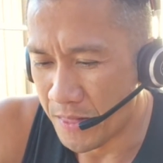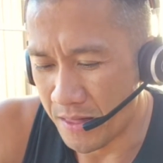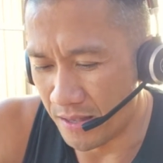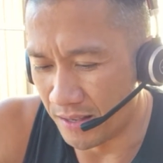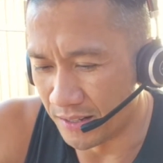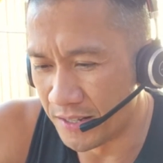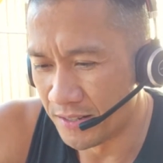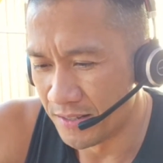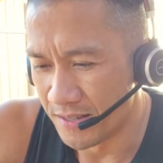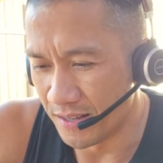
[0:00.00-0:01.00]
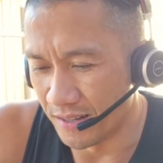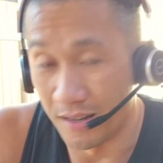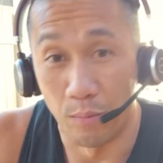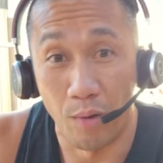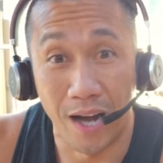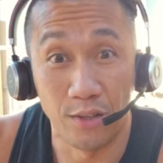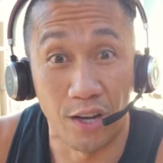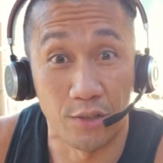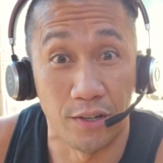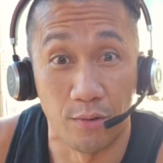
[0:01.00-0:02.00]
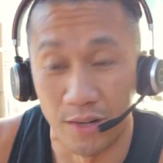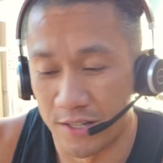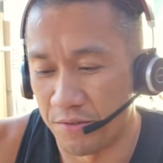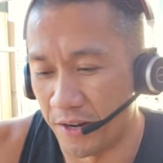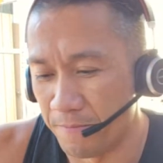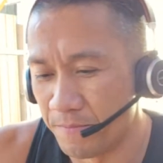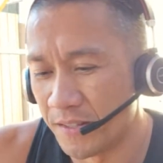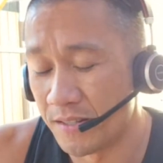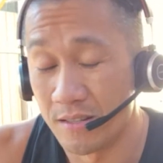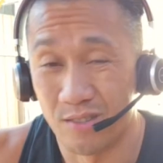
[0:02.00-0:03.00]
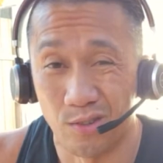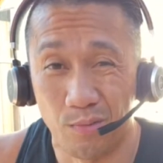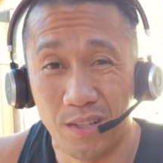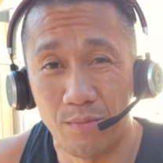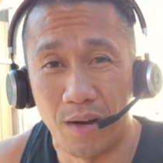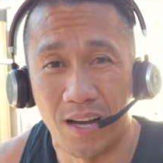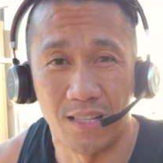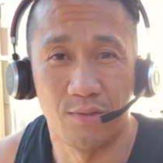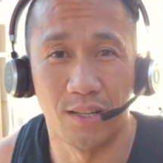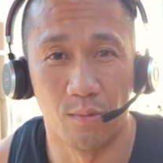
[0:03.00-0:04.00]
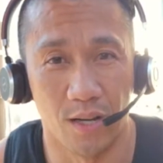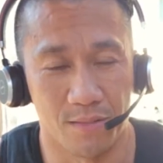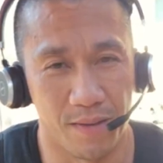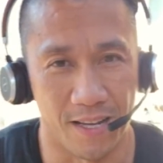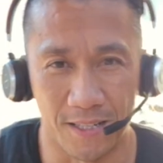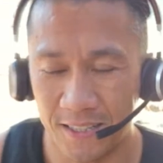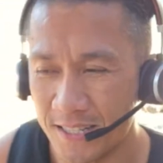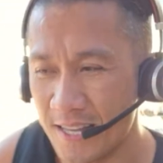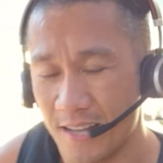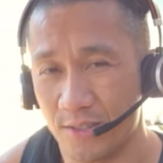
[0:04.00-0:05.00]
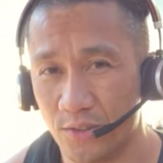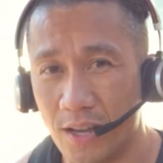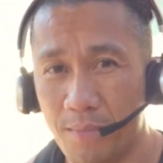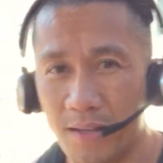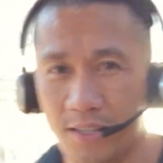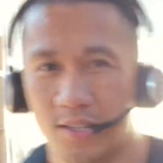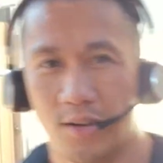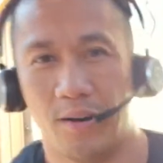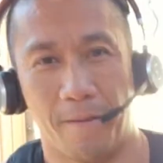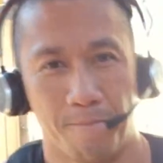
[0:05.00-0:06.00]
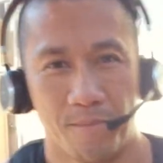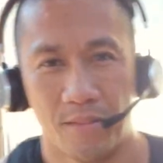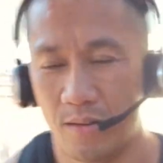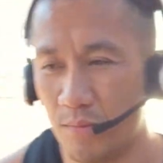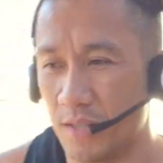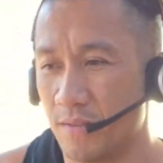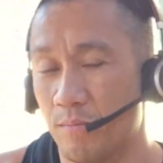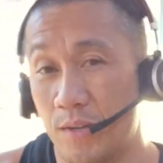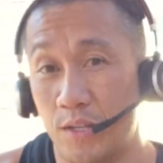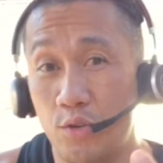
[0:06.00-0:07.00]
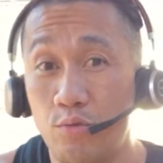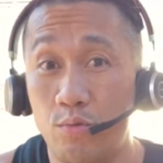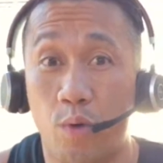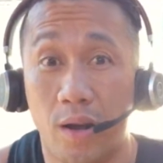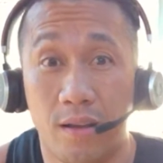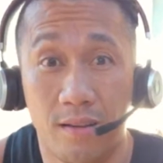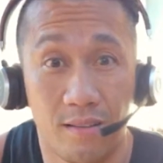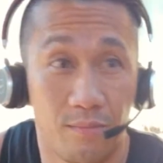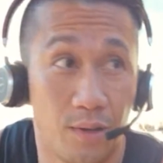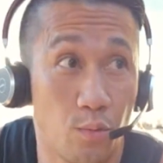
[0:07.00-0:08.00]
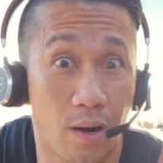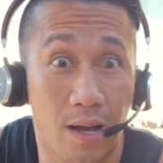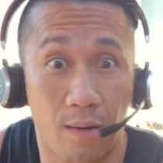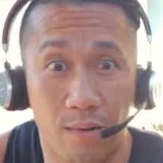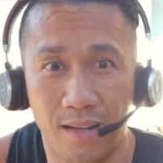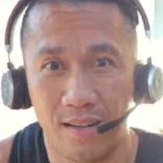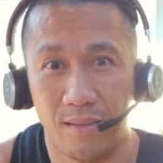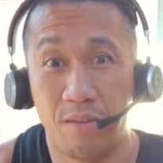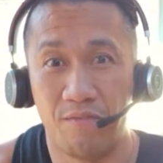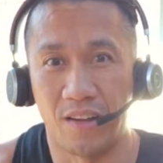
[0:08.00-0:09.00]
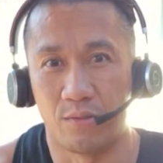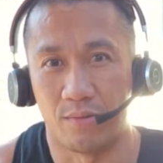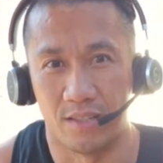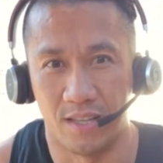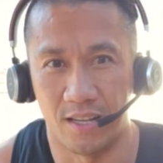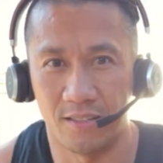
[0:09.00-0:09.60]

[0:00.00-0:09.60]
Is why do I train the wrist, right? So the reason why I train the wrist, man. So think about this though, right? When you work out, right? Let me flex real quick. See